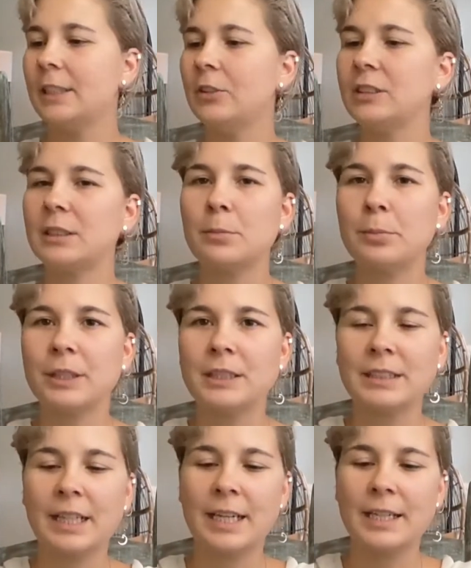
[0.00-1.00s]
You simply
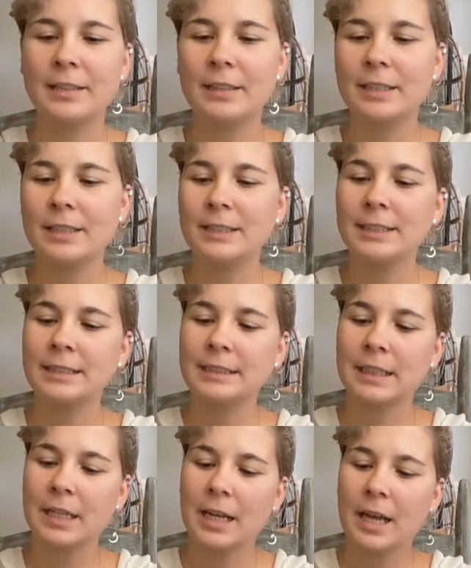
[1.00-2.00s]
take this